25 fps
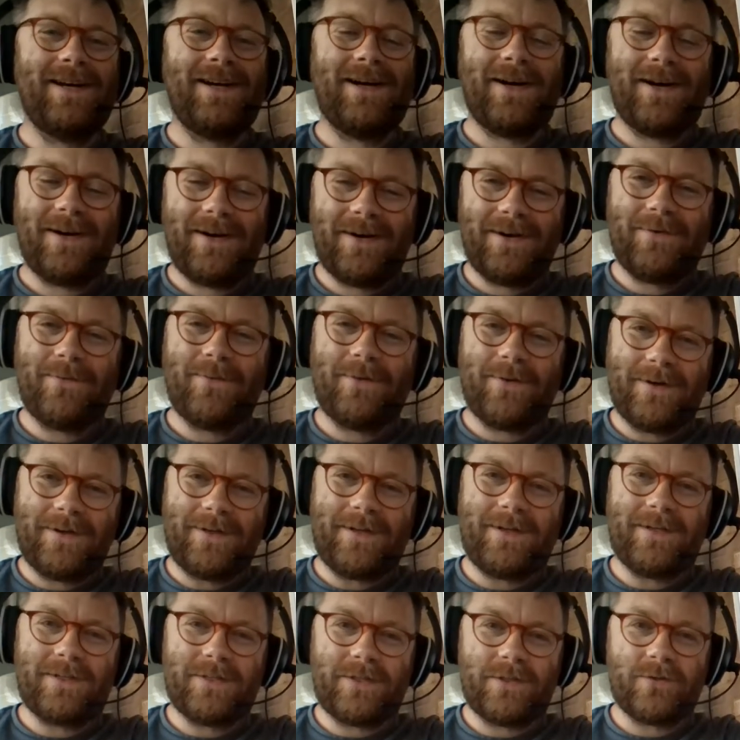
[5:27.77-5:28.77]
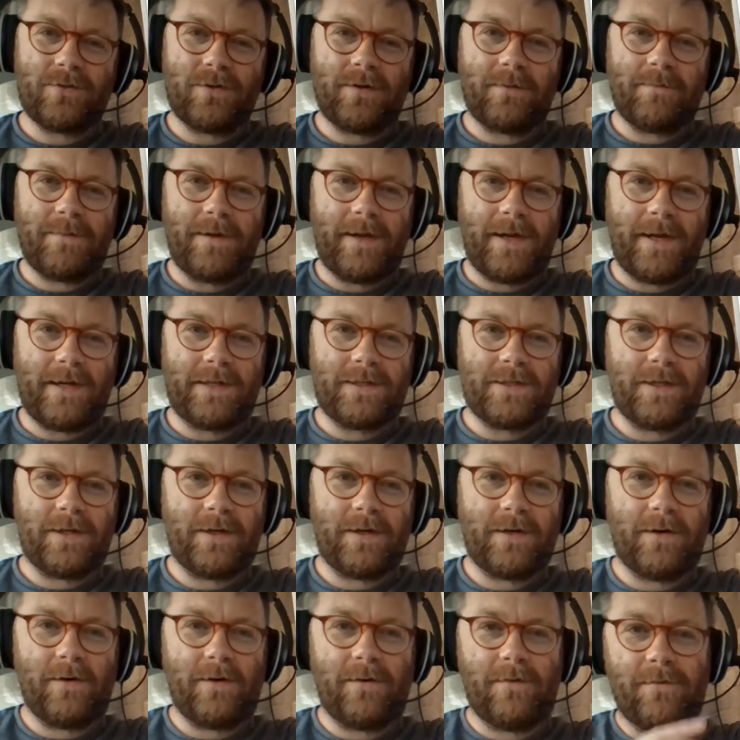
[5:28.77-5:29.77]
I want you to draw a picture
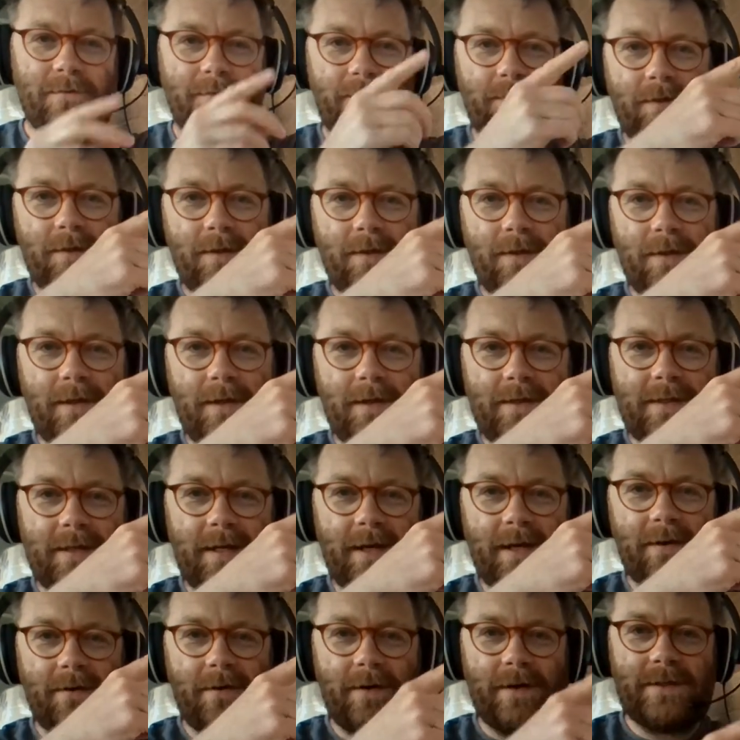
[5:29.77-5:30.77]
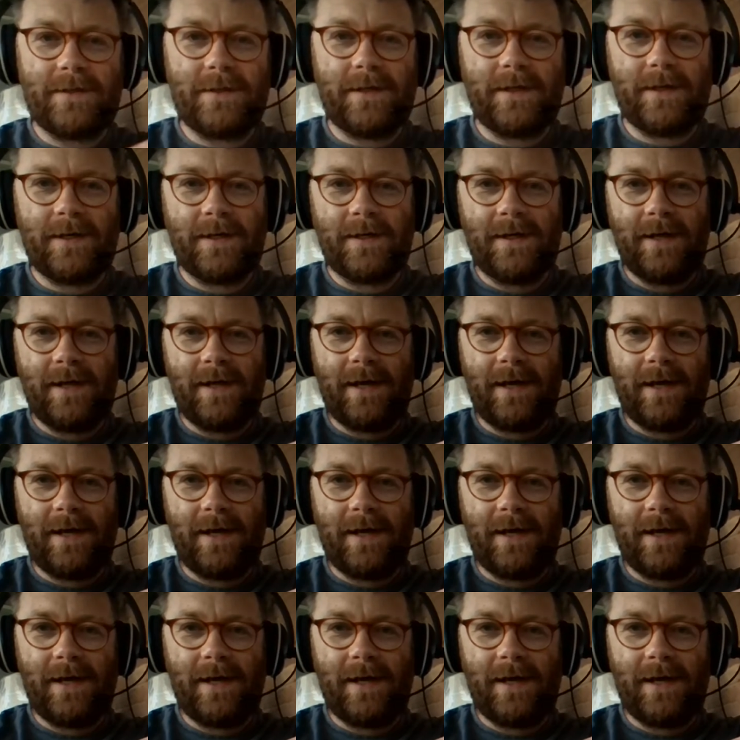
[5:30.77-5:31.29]
of this character